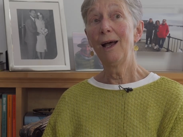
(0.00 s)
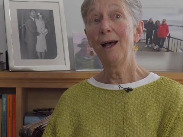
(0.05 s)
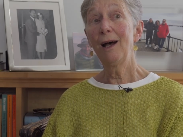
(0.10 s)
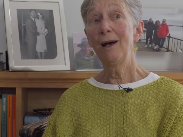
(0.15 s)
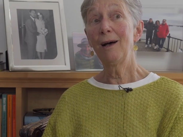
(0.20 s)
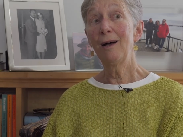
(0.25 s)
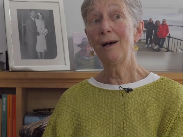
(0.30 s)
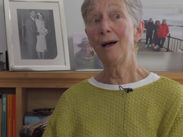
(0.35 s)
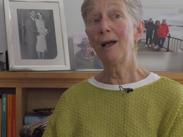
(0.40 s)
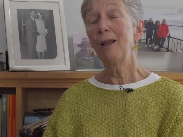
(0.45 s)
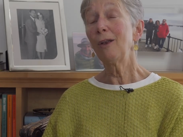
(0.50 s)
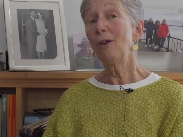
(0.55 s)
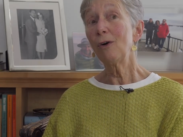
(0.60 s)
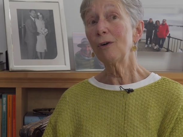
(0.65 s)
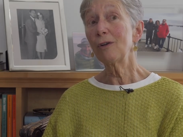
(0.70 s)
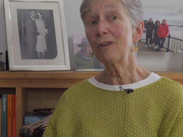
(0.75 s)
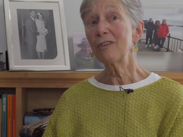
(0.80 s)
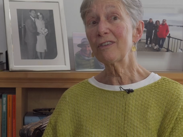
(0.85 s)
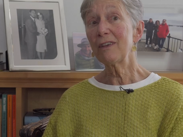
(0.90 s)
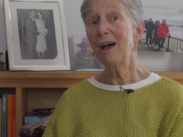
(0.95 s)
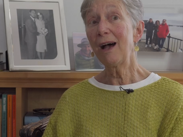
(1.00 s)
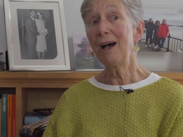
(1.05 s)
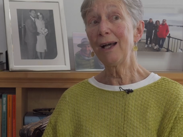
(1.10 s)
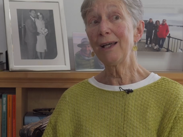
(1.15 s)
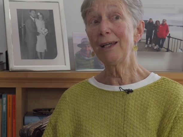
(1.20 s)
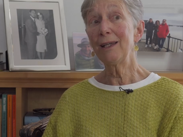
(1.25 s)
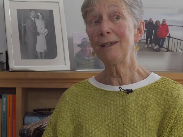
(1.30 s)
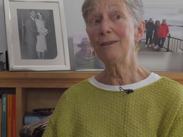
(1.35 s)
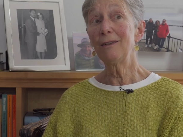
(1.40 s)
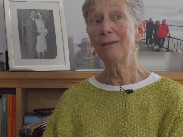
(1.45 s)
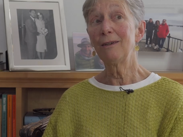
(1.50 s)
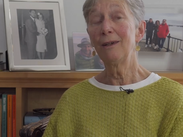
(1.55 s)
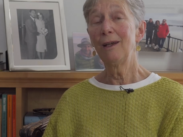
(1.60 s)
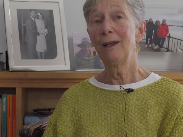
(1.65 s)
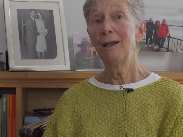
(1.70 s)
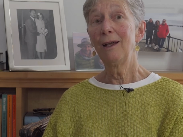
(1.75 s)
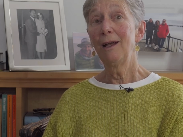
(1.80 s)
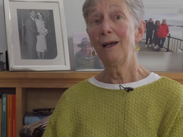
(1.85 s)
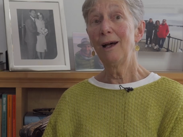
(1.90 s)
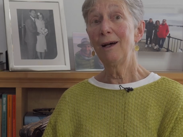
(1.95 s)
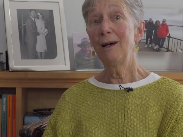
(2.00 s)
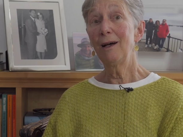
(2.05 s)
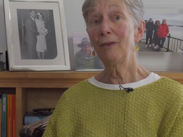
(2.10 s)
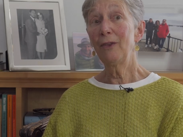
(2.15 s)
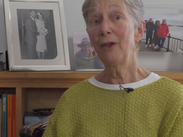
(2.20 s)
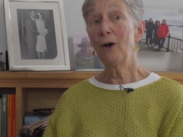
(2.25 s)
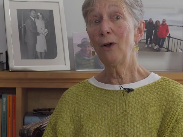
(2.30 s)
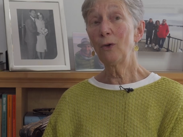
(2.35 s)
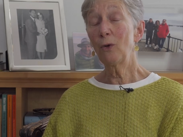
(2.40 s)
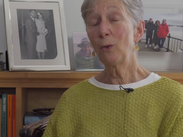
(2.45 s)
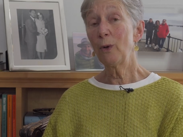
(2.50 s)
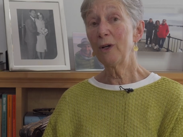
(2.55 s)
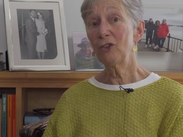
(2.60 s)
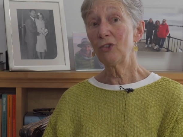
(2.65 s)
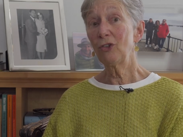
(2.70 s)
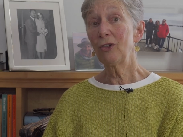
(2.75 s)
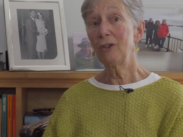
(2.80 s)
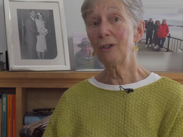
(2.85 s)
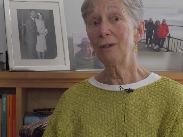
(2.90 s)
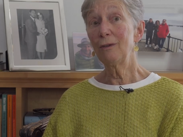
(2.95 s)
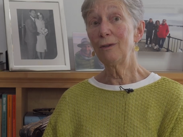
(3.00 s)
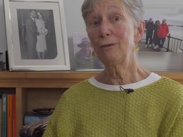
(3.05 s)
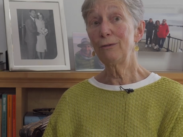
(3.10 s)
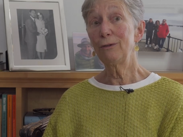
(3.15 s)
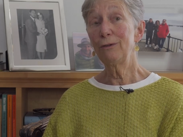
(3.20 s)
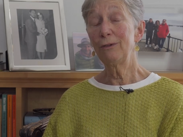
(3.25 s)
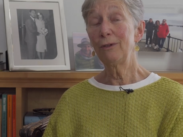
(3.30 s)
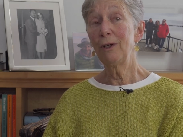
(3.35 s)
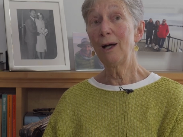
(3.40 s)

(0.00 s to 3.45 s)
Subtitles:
alongside the whole question of